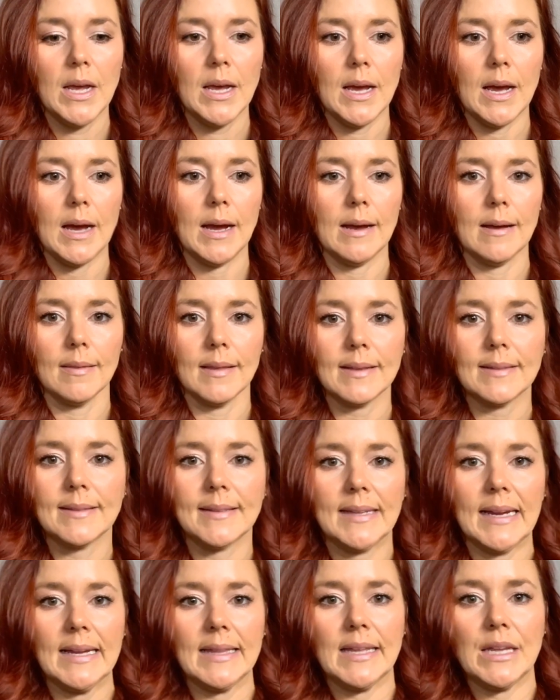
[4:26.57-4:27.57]
Uh, let's
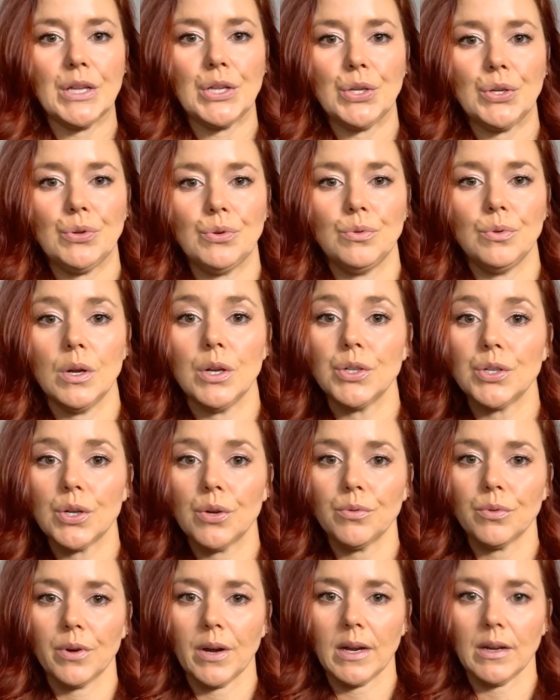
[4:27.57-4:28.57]
say that you
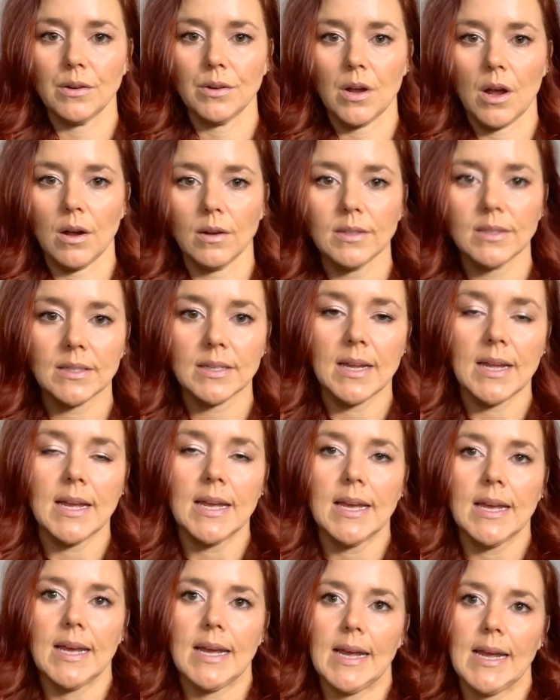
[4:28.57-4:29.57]
don't crate your dogs
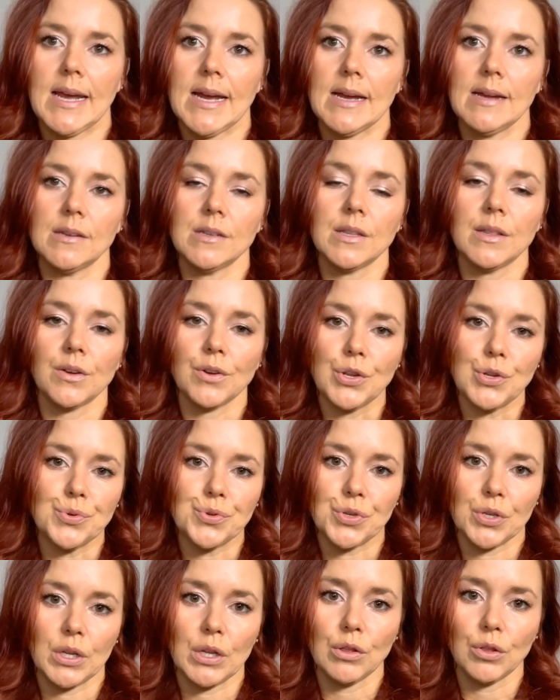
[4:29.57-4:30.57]
and they're
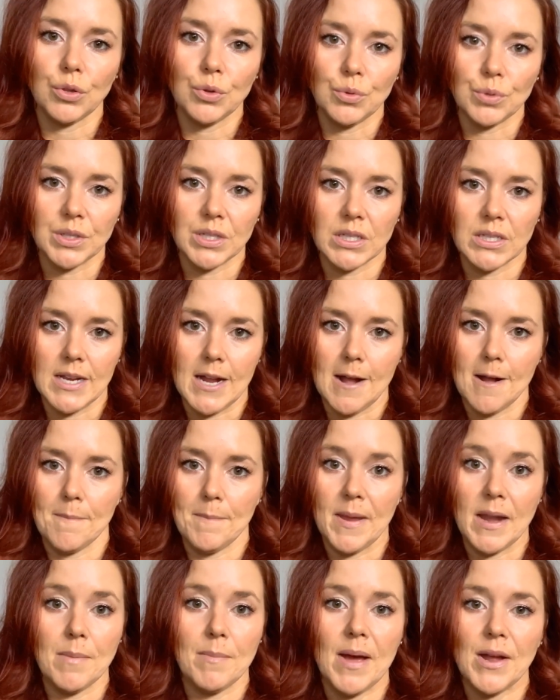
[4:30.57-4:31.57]
usually loose um,
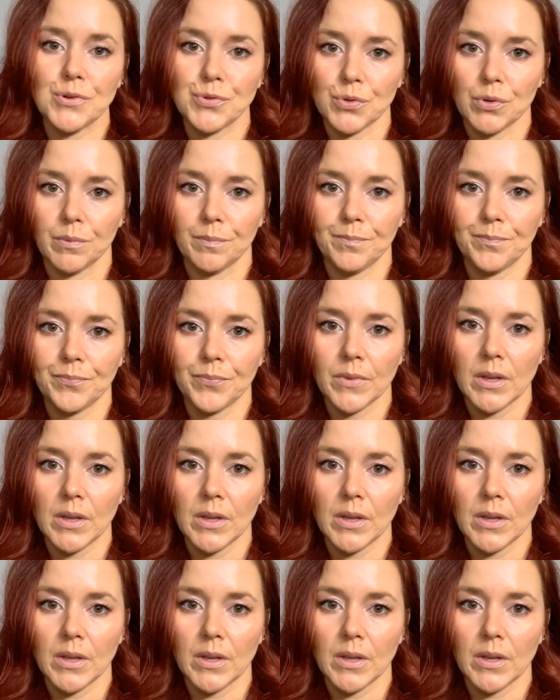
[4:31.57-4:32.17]
in a bedroom.